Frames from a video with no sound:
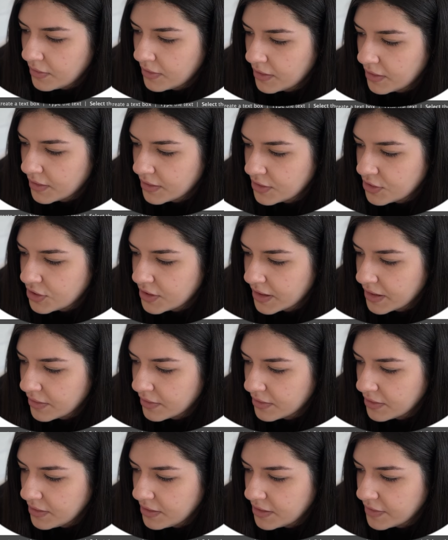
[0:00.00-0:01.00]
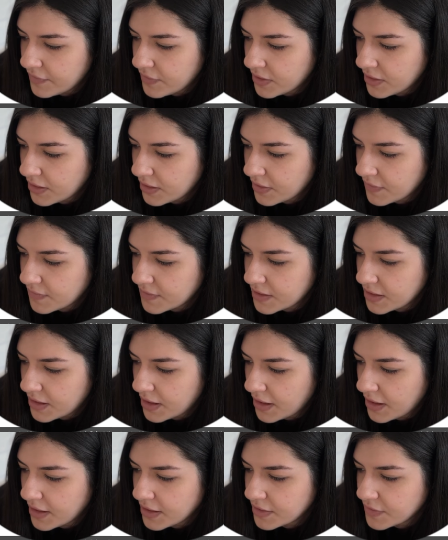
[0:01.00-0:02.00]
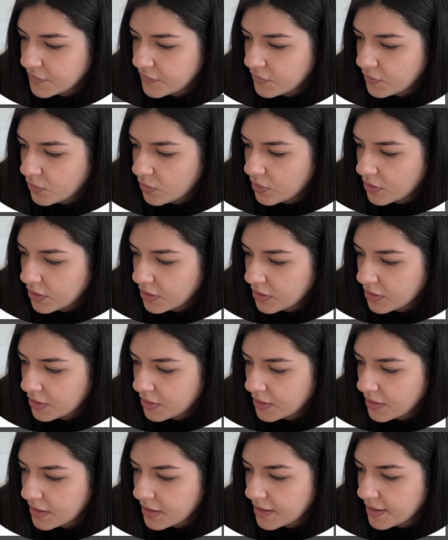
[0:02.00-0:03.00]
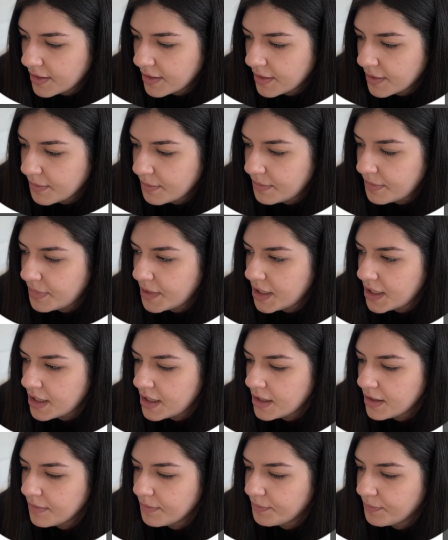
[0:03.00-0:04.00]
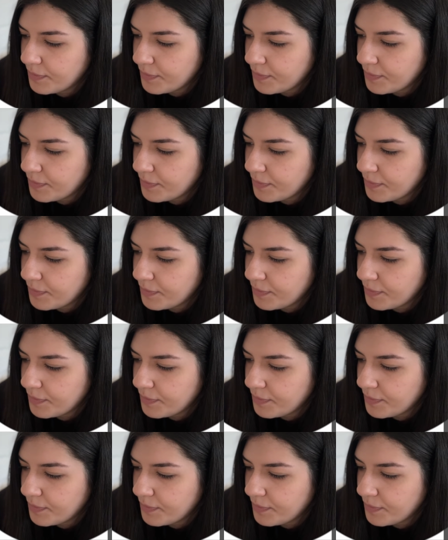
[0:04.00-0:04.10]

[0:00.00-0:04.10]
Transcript: Okay, let's check out the different glyphs it has for the B.